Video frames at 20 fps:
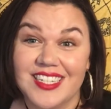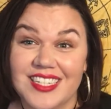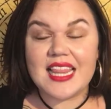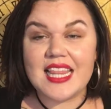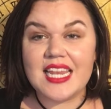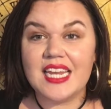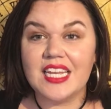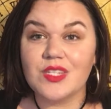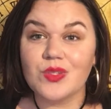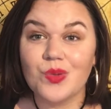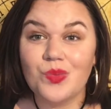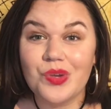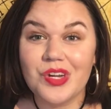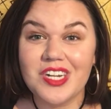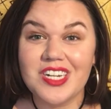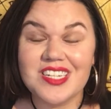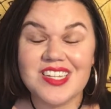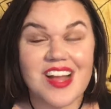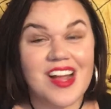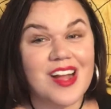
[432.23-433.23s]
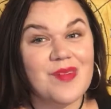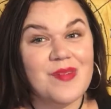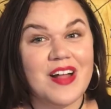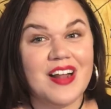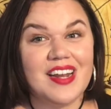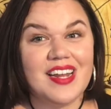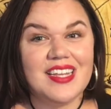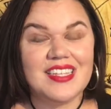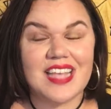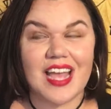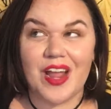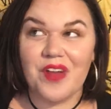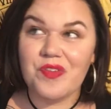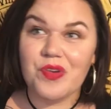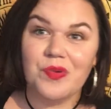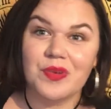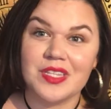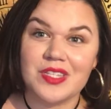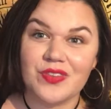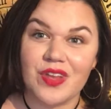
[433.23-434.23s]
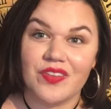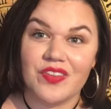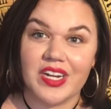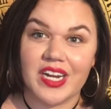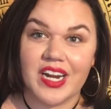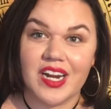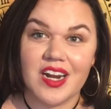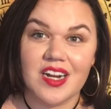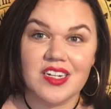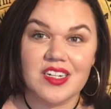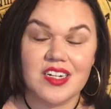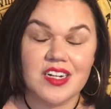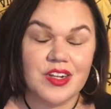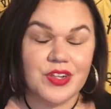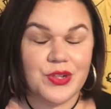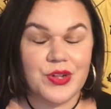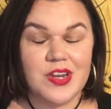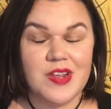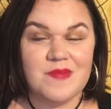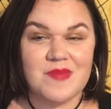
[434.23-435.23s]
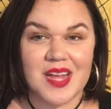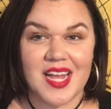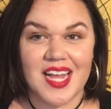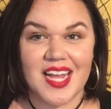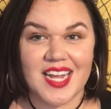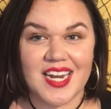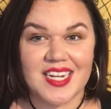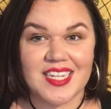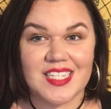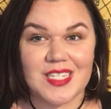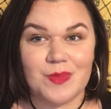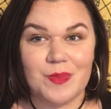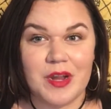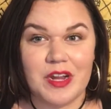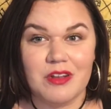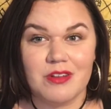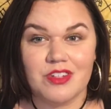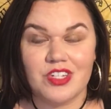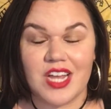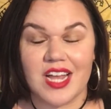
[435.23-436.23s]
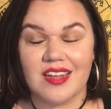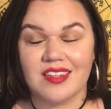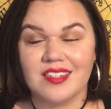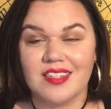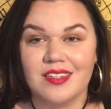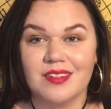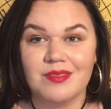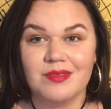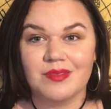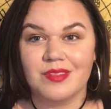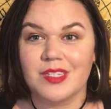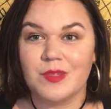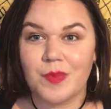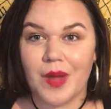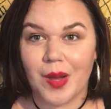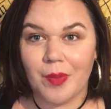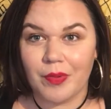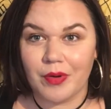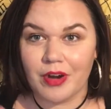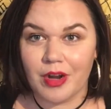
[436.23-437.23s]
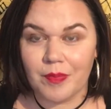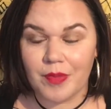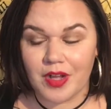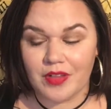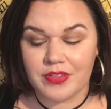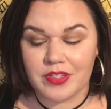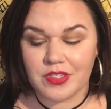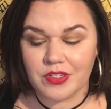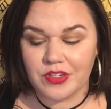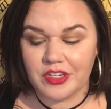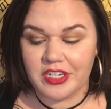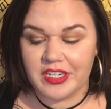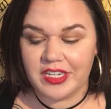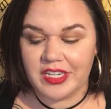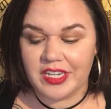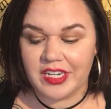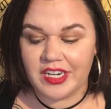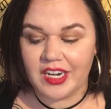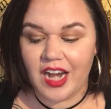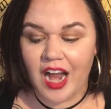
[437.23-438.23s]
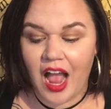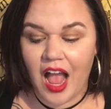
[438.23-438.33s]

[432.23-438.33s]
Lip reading: And the next one we're going to talk about is everyone's favorite character, including mine, Sparrow Jackson. Let's pop her up on the screen here.